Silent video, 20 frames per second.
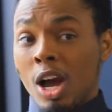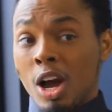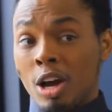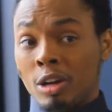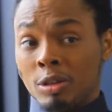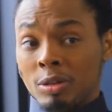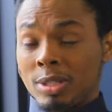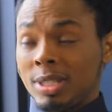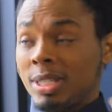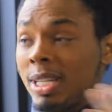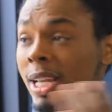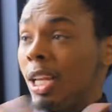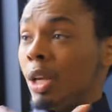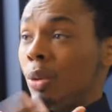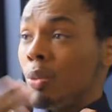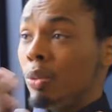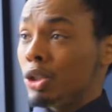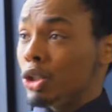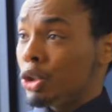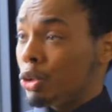
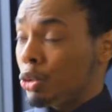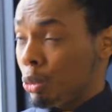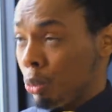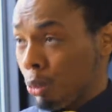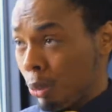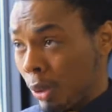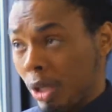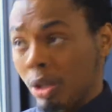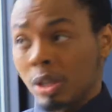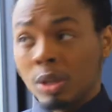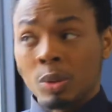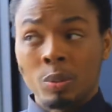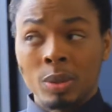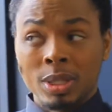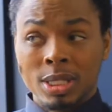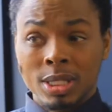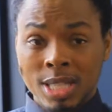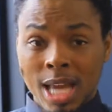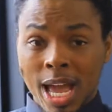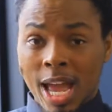understanding what's real and
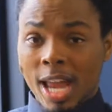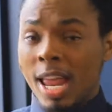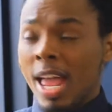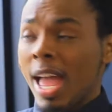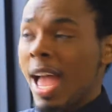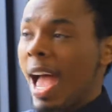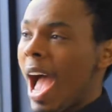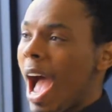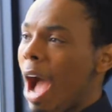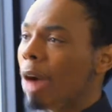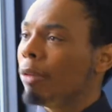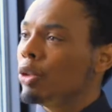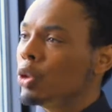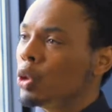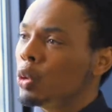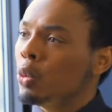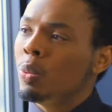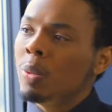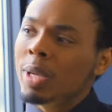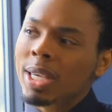what's not. How
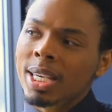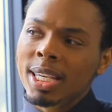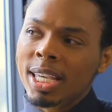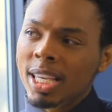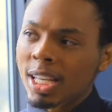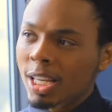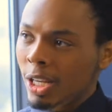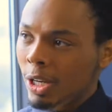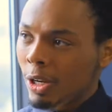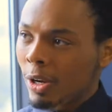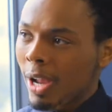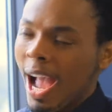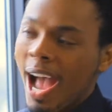do we get here?